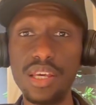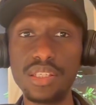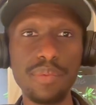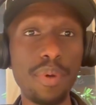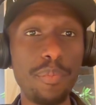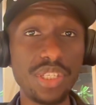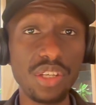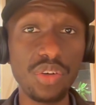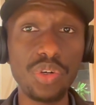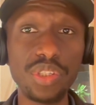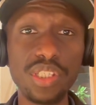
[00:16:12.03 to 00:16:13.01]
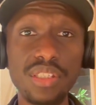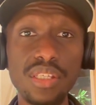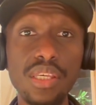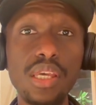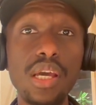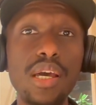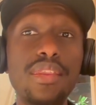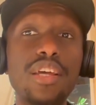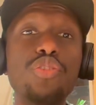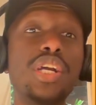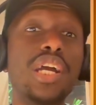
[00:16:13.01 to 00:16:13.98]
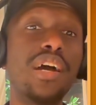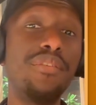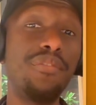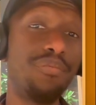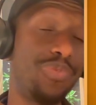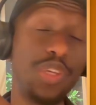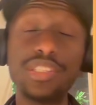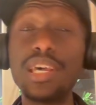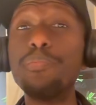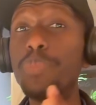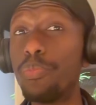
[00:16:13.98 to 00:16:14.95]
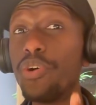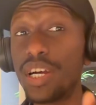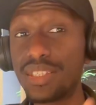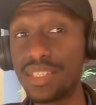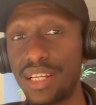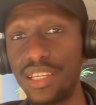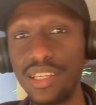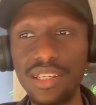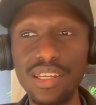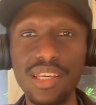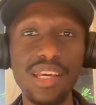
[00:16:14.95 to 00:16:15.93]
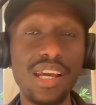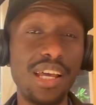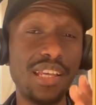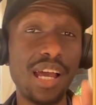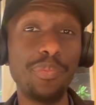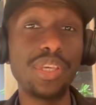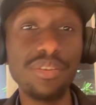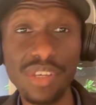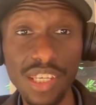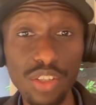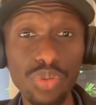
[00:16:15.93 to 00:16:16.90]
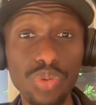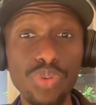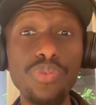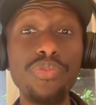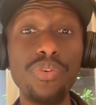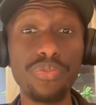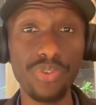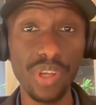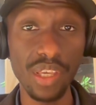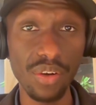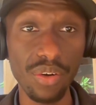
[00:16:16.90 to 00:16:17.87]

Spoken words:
some amazing content here that some people are selling, and I'm giving it to you for free.